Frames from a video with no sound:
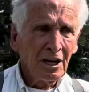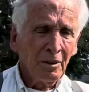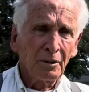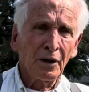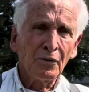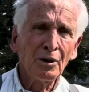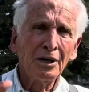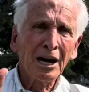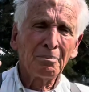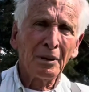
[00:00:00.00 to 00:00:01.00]
But if you
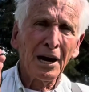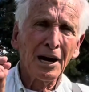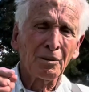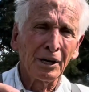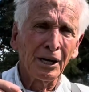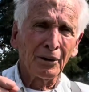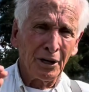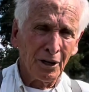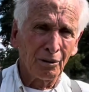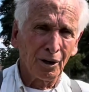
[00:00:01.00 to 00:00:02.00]
got bare ground in
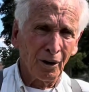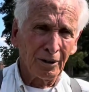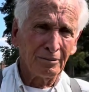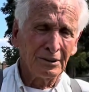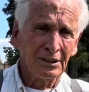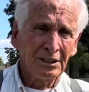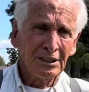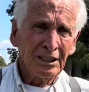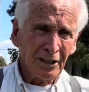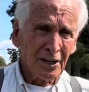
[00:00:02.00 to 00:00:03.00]
your garden,
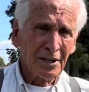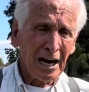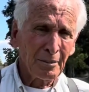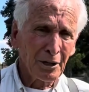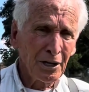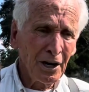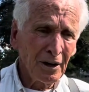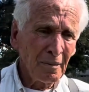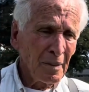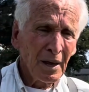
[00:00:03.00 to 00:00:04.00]
this time of the year,